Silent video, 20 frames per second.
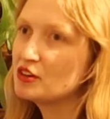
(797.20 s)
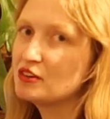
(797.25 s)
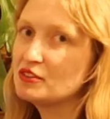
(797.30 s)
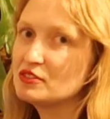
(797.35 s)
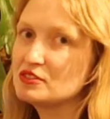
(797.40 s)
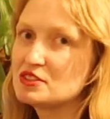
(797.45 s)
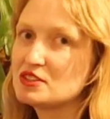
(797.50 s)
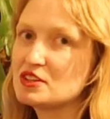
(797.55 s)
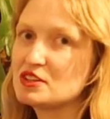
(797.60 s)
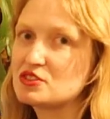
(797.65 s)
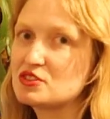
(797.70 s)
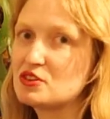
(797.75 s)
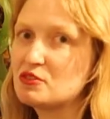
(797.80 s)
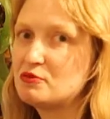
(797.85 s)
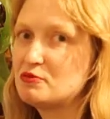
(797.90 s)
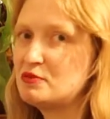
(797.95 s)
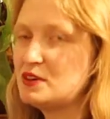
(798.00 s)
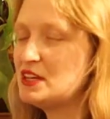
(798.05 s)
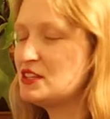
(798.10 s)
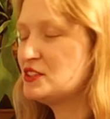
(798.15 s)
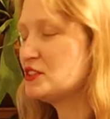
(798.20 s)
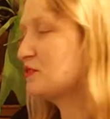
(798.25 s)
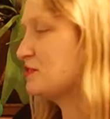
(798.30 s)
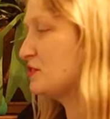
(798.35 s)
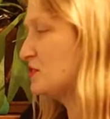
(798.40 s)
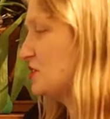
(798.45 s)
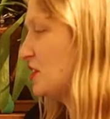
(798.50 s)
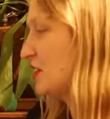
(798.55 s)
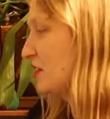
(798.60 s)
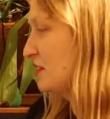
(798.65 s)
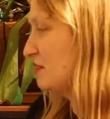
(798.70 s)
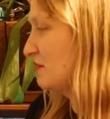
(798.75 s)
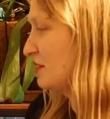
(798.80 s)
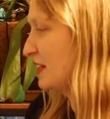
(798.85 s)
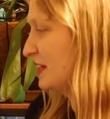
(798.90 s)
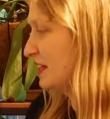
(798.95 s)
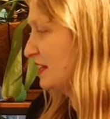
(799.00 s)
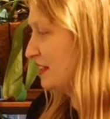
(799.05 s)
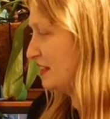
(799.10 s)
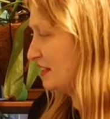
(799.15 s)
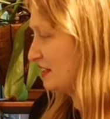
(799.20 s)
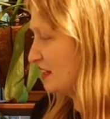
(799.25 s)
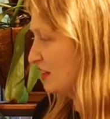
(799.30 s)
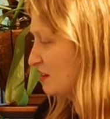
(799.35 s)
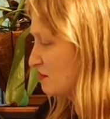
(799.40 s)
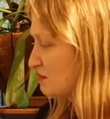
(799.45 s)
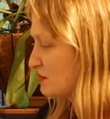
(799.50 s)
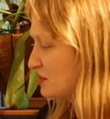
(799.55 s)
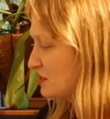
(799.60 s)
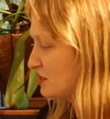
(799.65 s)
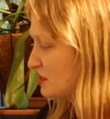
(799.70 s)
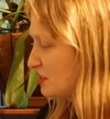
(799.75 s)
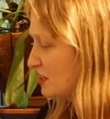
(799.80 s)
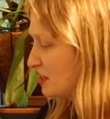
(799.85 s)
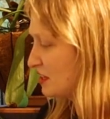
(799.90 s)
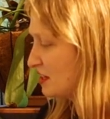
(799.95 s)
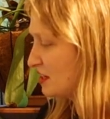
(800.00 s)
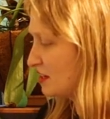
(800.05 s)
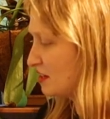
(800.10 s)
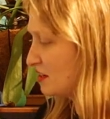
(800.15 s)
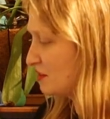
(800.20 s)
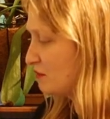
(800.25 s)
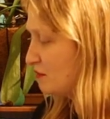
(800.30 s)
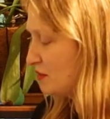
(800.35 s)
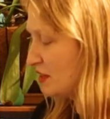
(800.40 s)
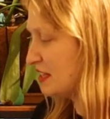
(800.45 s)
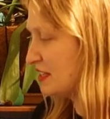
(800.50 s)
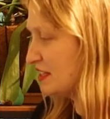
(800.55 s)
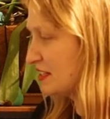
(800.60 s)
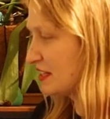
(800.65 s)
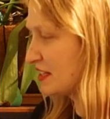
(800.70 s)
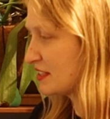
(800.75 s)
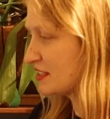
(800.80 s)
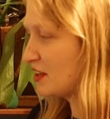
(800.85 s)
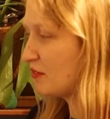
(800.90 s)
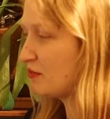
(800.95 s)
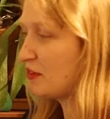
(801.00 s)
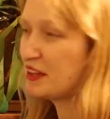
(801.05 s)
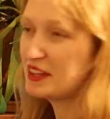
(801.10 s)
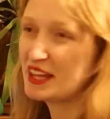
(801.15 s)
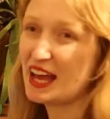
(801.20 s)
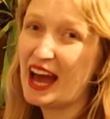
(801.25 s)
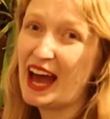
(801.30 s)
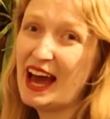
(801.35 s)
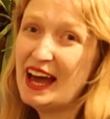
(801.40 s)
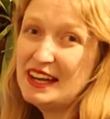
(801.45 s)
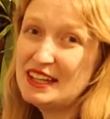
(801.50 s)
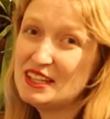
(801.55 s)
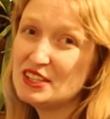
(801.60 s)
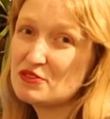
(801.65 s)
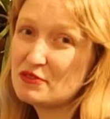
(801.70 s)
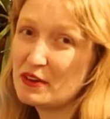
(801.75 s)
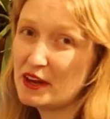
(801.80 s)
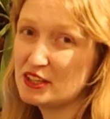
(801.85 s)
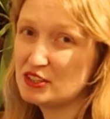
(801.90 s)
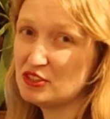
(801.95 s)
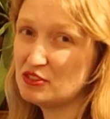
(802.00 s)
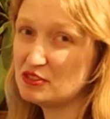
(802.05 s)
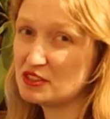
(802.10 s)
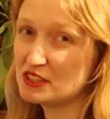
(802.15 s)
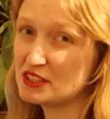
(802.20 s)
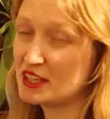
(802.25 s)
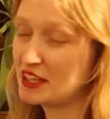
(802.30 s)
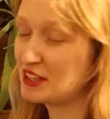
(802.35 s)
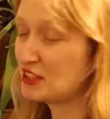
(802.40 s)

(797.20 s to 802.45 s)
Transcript: going to sort of feed off each other when it comes to feeding and stuff like that. And he's very new to